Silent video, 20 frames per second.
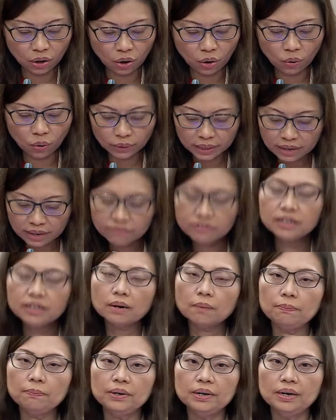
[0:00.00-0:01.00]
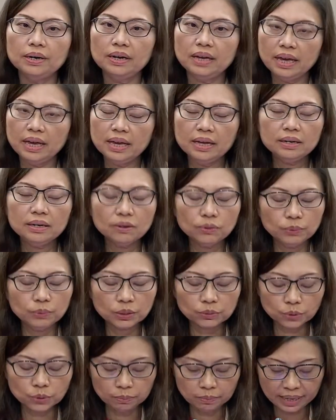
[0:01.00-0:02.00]
or even appear in a
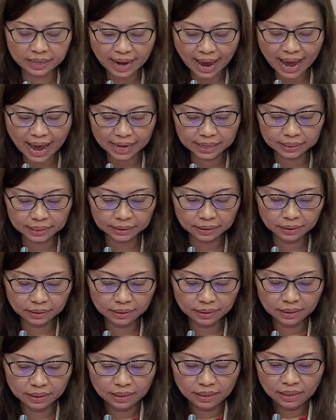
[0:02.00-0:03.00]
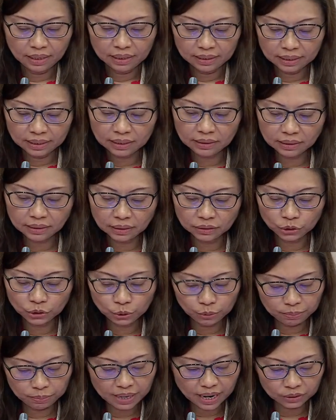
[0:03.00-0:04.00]
recruitment ad. This
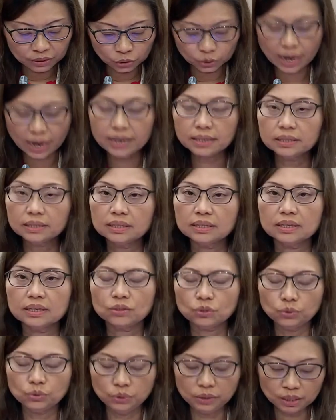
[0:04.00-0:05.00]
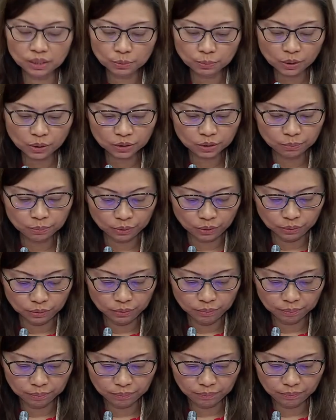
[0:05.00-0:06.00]
should be addressed as soon as possible.
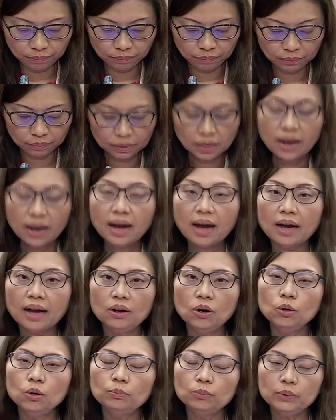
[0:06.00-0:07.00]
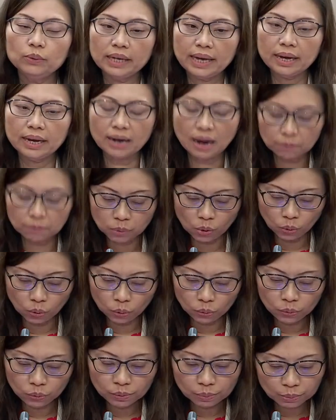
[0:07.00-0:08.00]
I hope we can
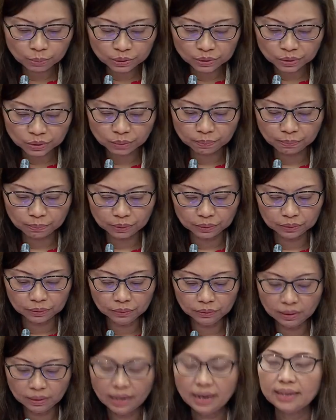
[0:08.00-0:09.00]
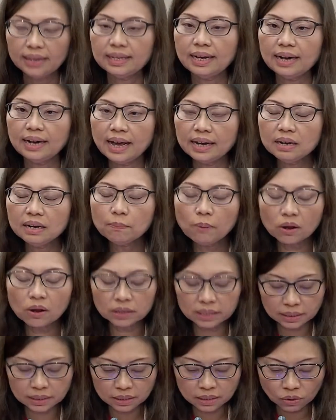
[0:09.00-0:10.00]
uphold the principle that any
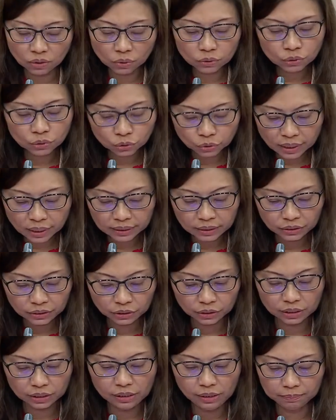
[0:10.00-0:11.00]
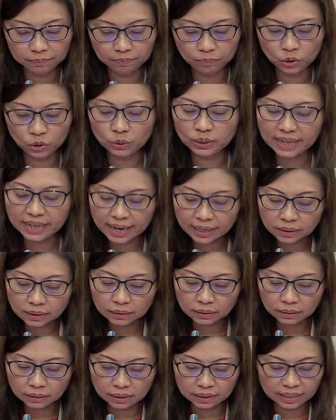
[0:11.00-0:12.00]
policy or strategy to
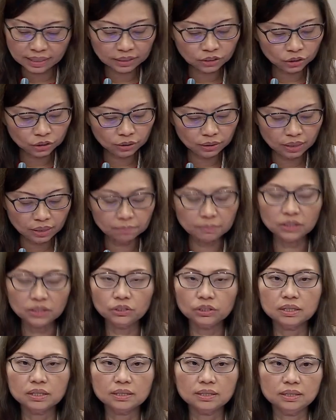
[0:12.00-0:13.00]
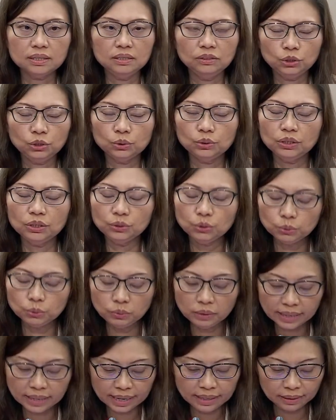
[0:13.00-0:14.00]
tackle a national emergency should
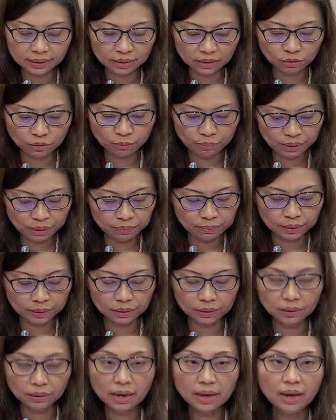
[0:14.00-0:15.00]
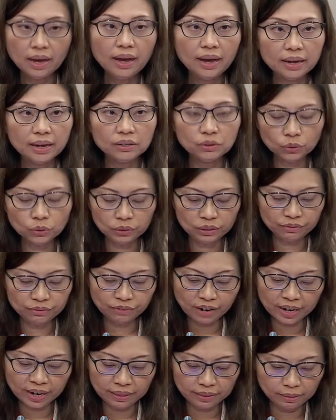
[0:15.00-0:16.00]
unite our people and not
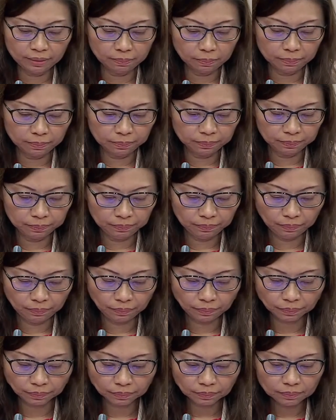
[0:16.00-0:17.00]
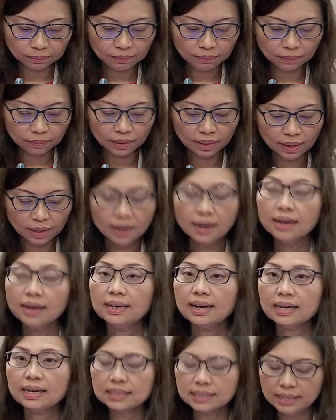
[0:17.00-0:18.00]
divide them.
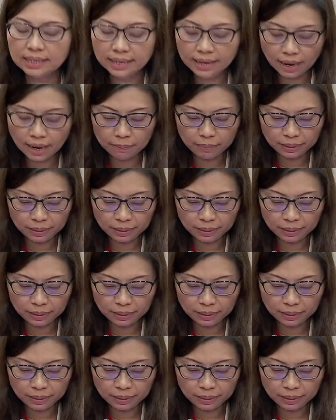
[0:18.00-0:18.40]
Lastly, I